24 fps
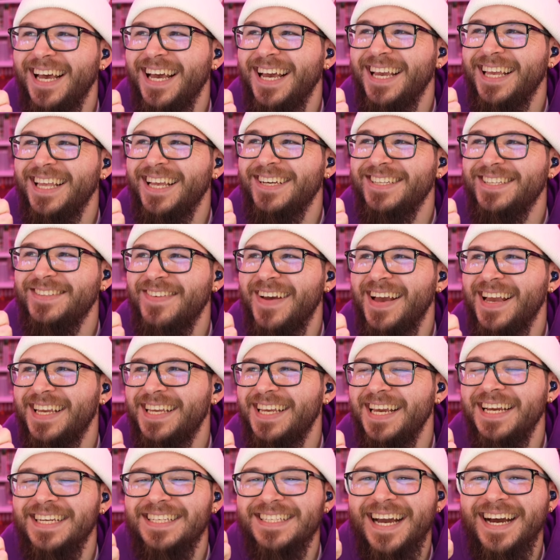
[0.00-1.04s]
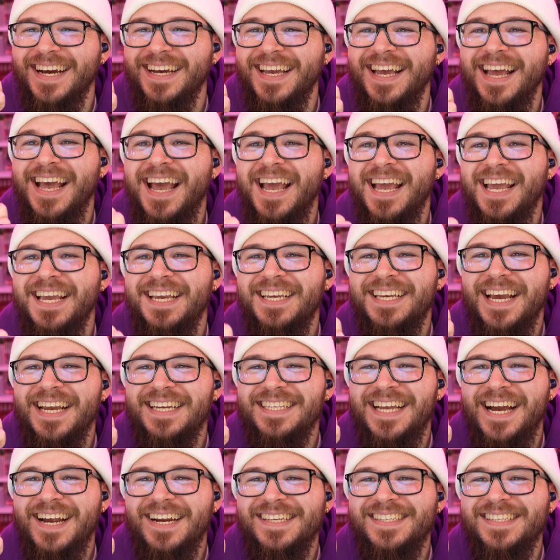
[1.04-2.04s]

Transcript: He was being kicked out. He kicked out